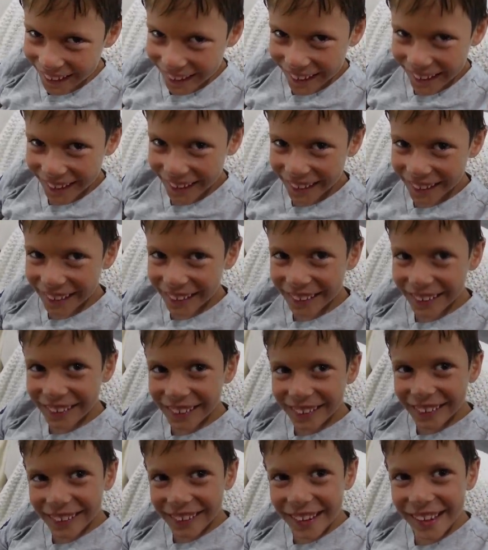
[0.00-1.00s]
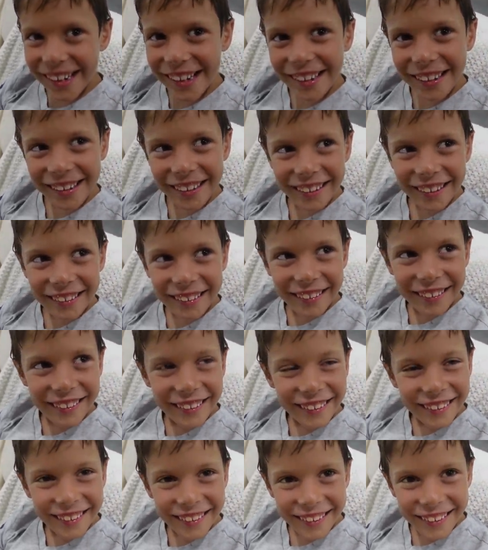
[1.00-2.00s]
That's our feeling. That's so
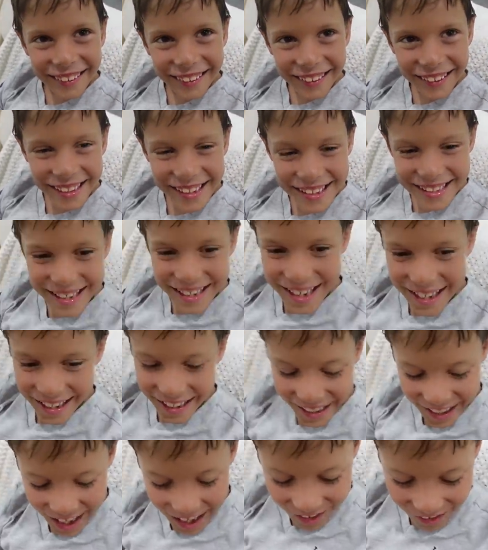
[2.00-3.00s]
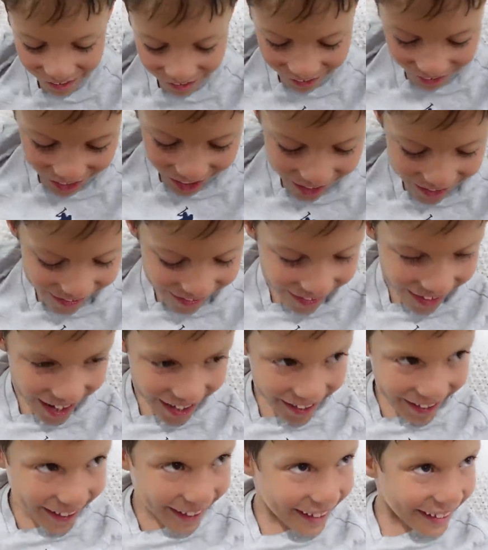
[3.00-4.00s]
mean. Careful, you spilled it all over. I don't
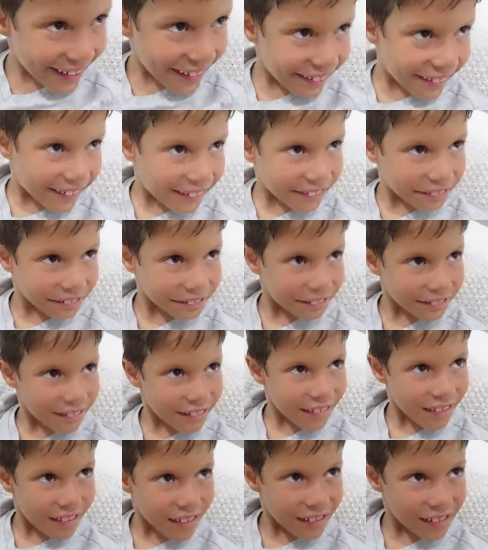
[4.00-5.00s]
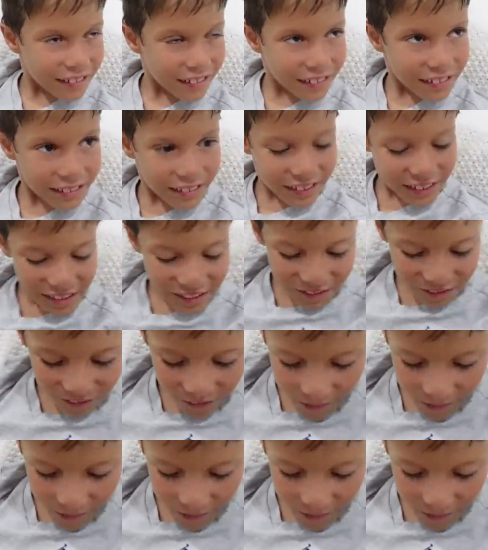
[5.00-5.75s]
like it. Okay.